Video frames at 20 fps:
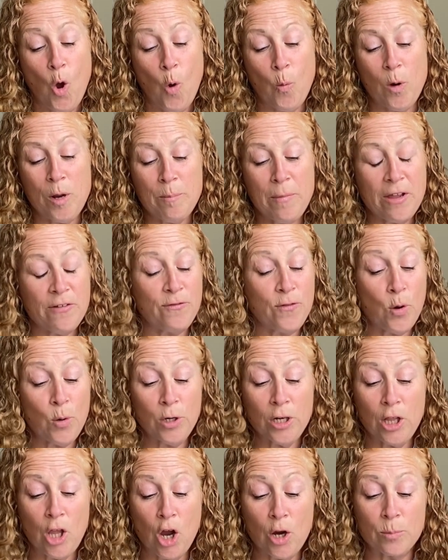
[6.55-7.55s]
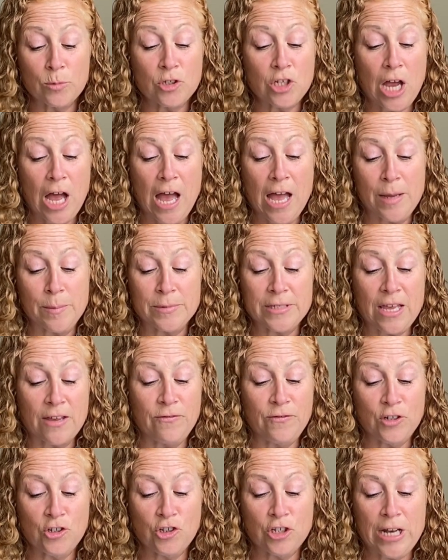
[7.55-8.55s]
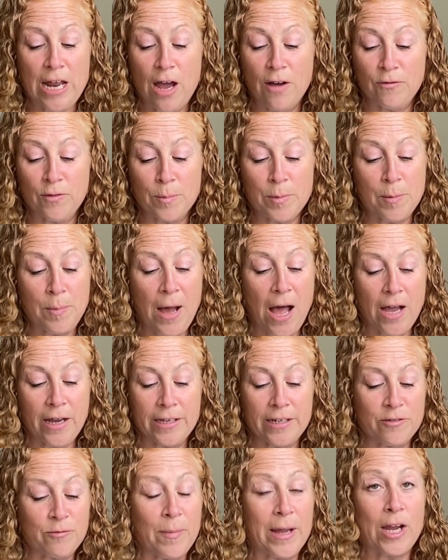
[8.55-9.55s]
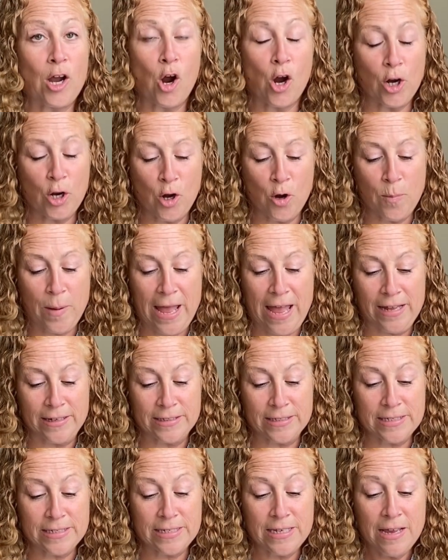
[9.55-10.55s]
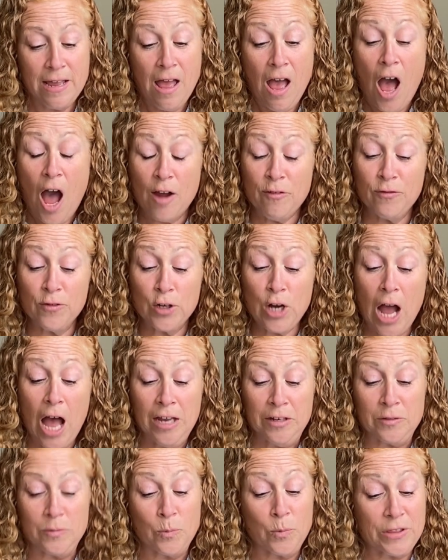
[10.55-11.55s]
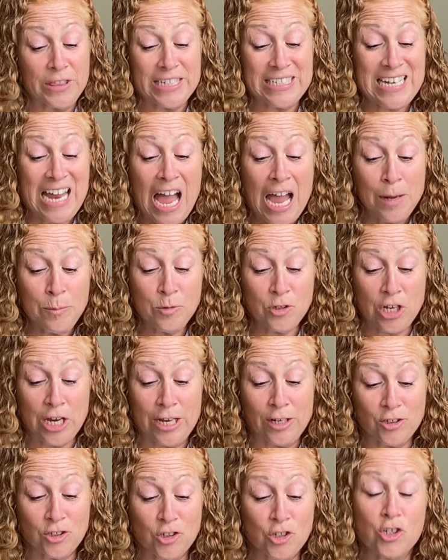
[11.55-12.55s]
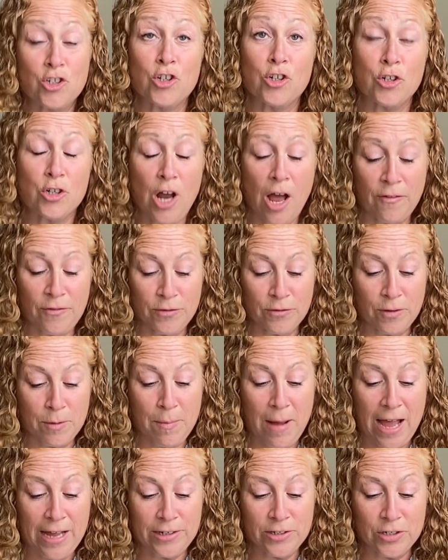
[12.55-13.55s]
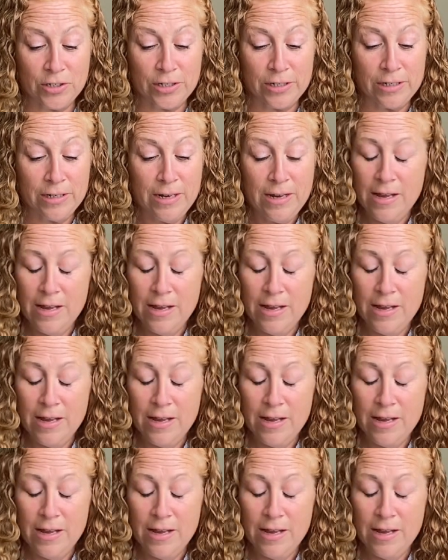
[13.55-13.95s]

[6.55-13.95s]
When my phone alarm chimes, I fish it out from the pocket of my cargo pants. I've forgotten, with the time change, to turn off the reminder.